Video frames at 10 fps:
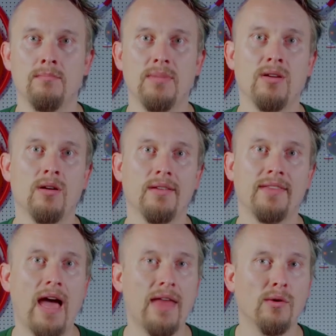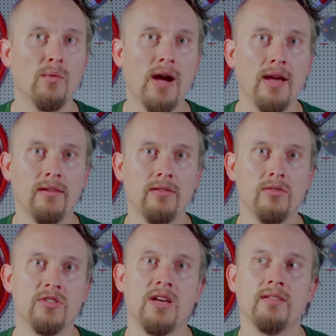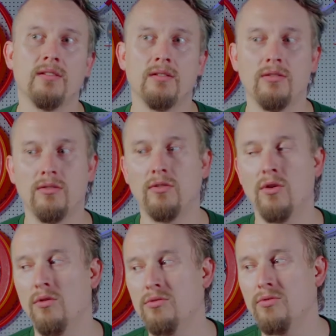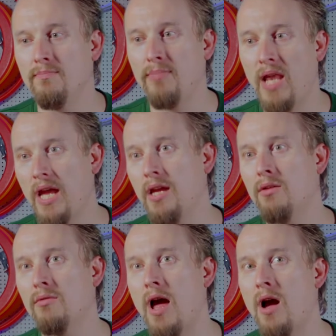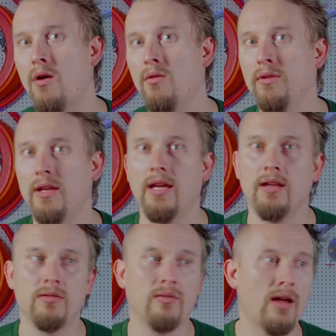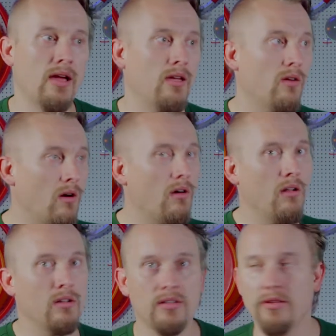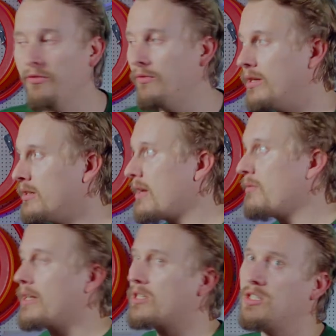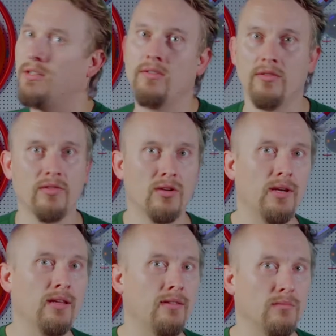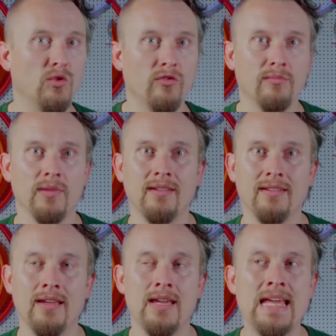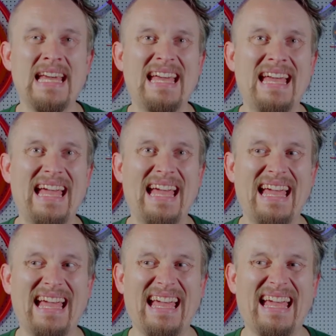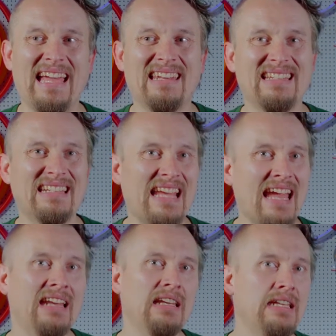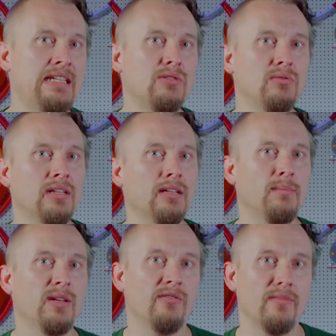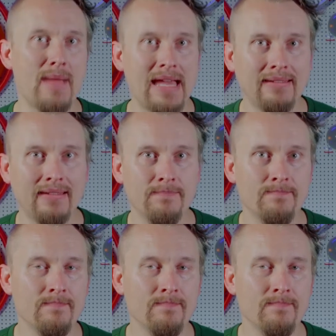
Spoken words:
Because otherwise you just go to playing around and try all different directions of tricks and movements, and it can lead to a little bit of a mess